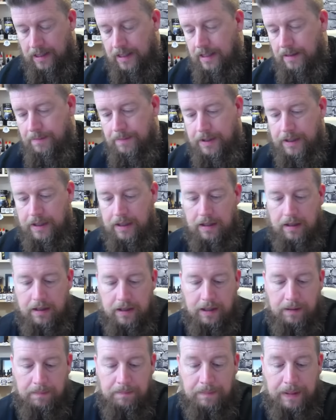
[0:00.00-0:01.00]
And we're going to
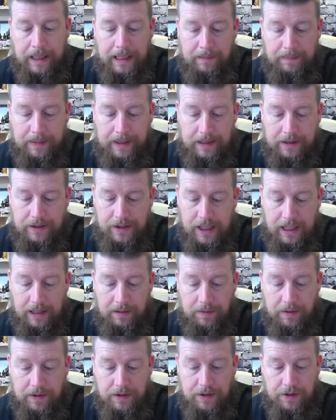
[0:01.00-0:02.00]
look at
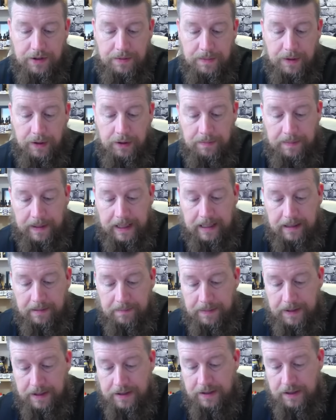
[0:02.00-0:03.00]
PB&J, which is smooth
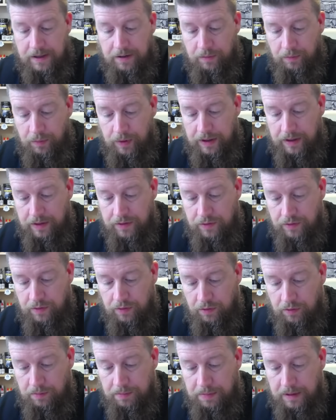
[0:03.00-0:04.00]
peanut butter with a
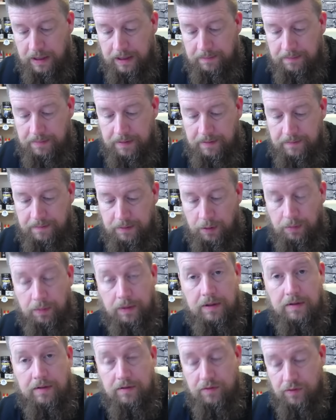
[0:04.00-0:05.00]
strawberry
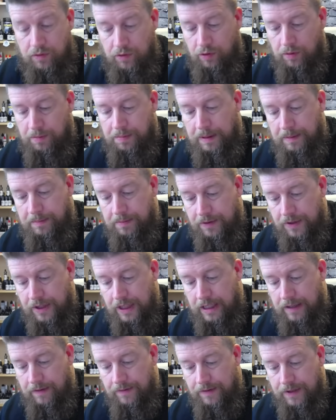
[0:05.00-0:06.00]

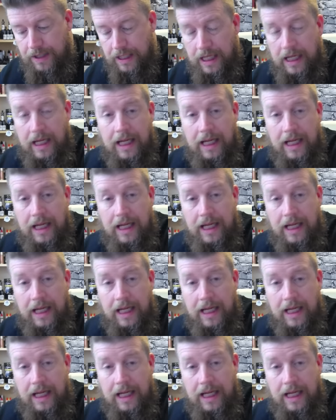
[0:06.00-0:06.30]
preserves.